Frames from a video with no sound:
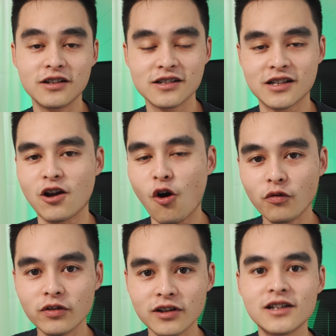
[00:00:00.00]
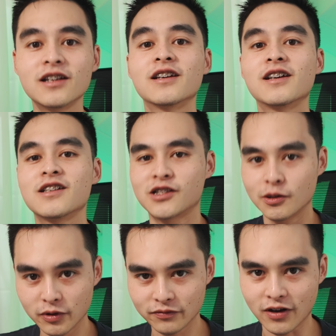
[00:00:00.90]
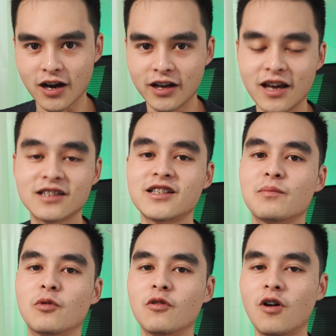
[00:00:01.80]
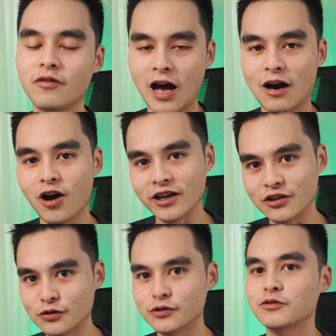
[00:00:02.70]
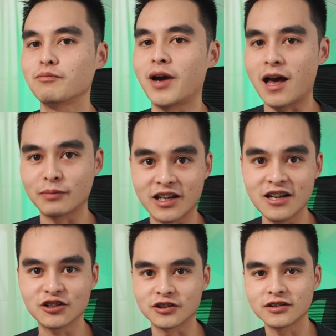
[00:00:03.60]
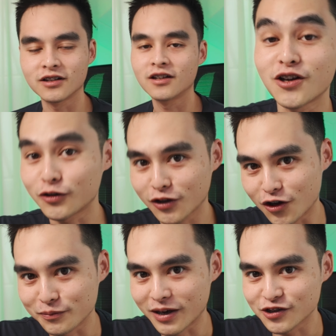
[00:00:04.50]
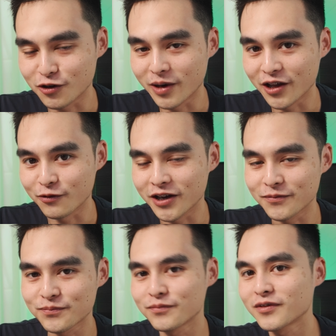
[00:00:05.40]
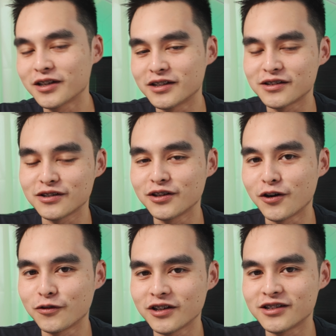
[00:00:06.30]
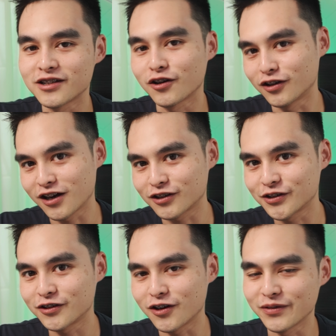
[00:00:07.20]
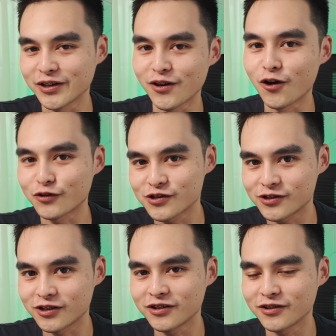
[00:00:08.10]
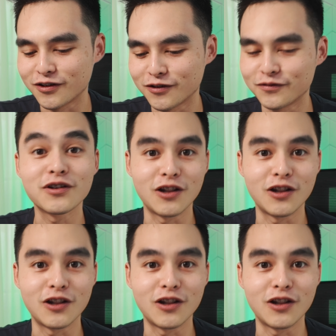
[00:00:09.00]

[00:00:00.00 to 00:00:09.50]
is an overly simplified example of how I use my application. It's called Claude Maestro, by the way, because, you know, it's a conductor of an orchestra of